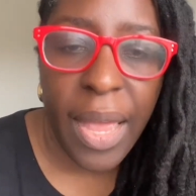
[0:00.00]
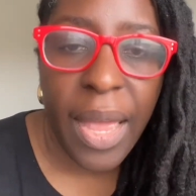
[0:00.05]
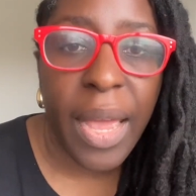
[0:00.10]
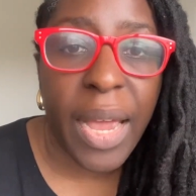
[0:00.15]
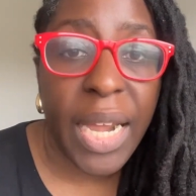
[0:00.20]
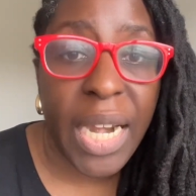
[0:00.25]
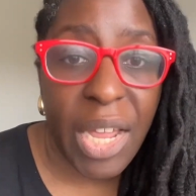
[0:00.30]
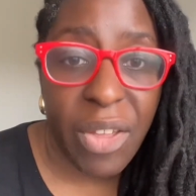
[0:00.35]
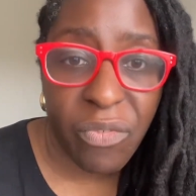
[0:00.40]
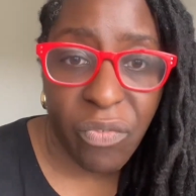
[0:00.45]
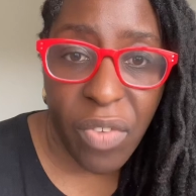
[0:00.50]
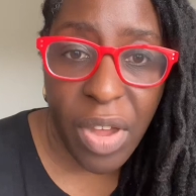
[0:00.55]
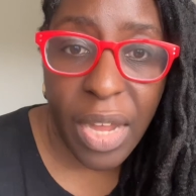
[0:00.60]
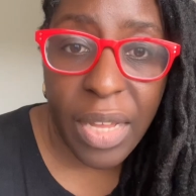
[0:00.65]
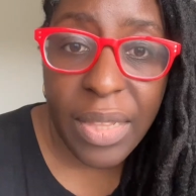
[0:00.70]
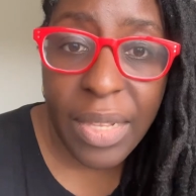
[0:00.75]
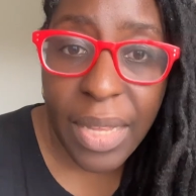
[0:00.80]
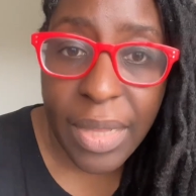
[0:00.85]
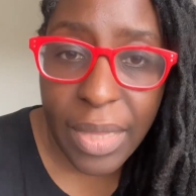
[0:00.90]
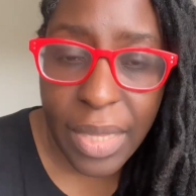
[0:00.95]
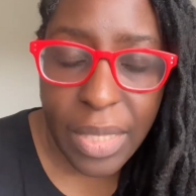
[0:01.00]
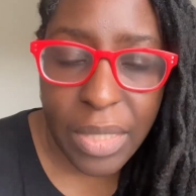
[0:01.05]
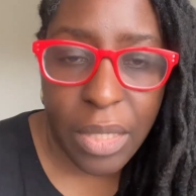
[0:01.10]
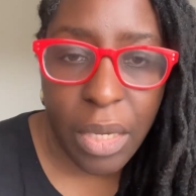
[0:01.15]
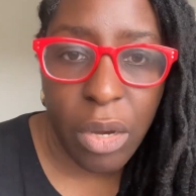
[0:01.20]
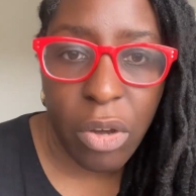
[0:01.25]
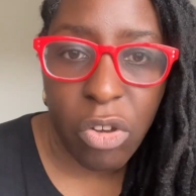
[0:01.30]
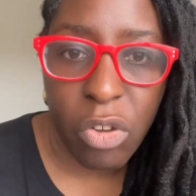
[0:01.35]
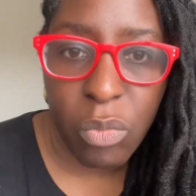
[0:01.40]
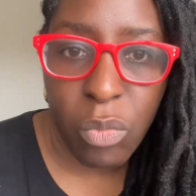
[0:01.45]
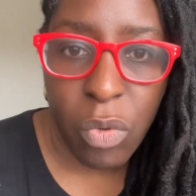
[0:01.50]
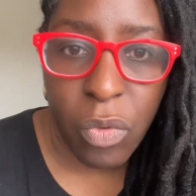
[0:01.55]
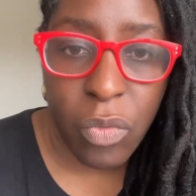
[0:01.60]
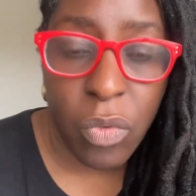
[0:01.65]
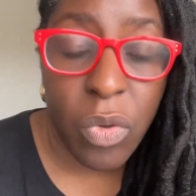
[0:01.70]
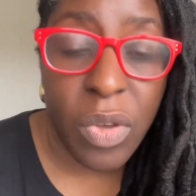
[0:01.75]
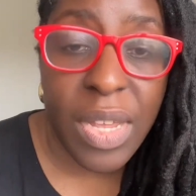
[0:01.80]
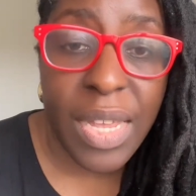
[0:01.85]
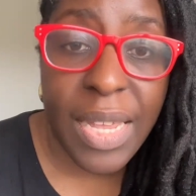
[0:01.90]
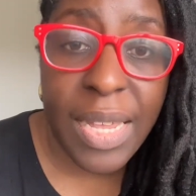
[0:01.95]
And I find that laser hair
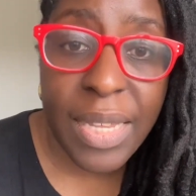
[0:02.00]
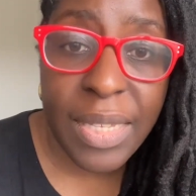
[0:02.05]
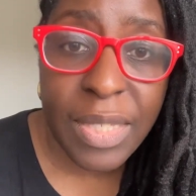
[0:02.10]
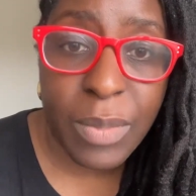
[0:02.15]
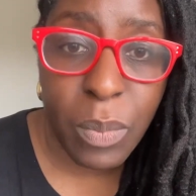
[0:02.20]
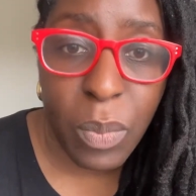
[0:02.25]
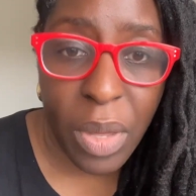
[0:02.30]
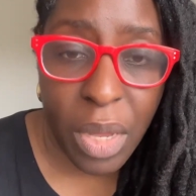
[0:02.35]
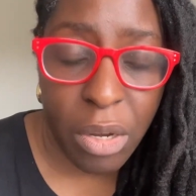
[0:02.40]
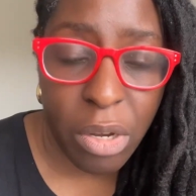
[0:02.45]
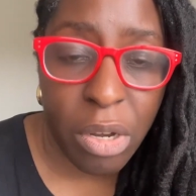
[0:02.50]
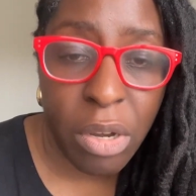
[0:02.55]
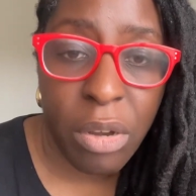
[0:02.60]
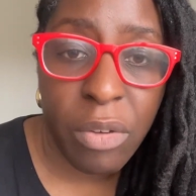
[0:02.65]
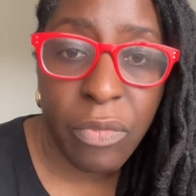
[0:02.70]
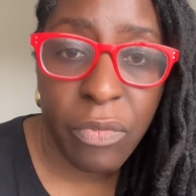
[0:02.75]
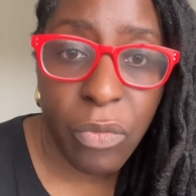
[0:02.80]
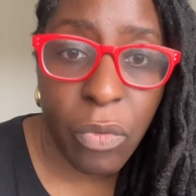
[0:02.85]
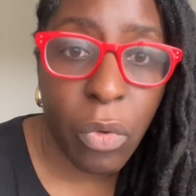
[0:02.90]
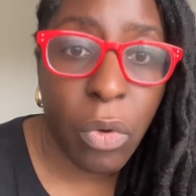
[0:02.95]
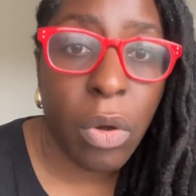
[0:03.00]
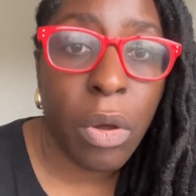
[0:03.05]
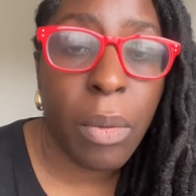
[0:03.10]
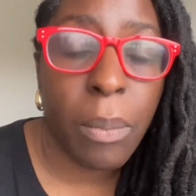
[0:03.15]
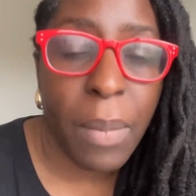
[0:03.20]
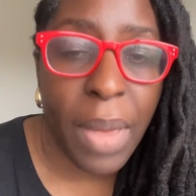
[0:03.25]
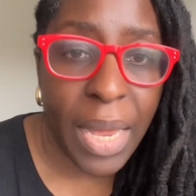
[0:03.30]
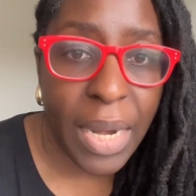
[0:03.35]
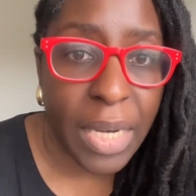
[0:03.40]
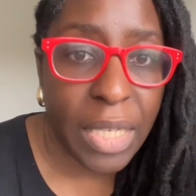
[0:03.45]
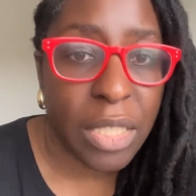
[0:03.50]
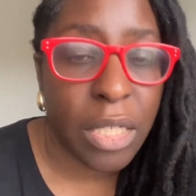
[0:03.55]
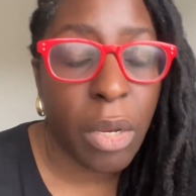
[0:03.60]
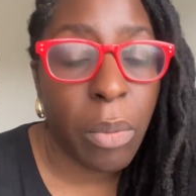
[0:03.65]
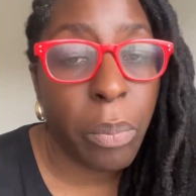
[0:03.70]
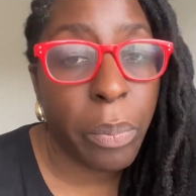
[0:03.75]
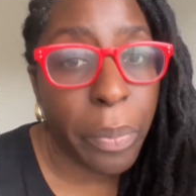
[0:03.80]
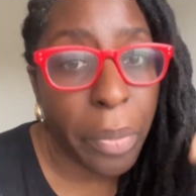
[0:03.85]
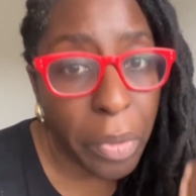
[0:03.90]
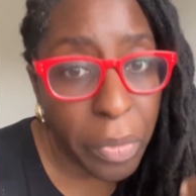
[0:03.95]
removal is better for
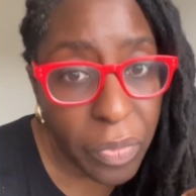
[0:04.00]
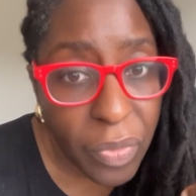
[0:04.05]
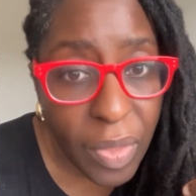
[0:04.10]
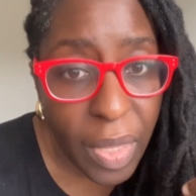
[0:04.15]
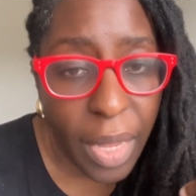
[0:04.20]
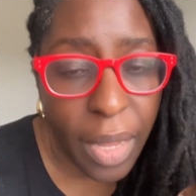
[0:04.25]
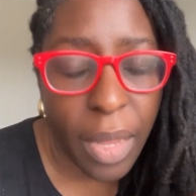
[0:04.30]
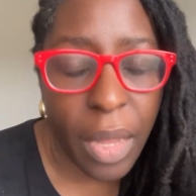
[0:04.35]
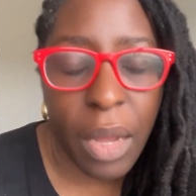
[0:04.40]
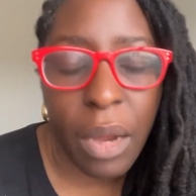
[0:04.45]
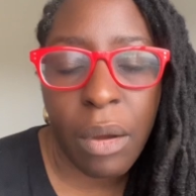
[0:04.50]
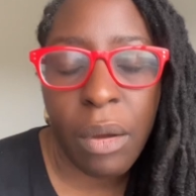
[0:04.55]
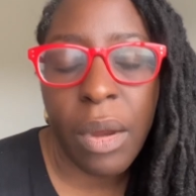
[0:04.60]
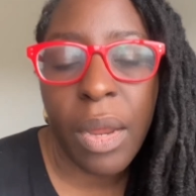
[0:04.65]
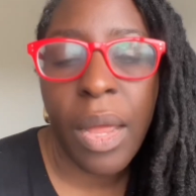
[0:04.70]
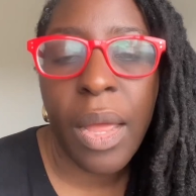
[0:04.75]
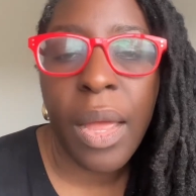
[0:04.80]
managing both the hair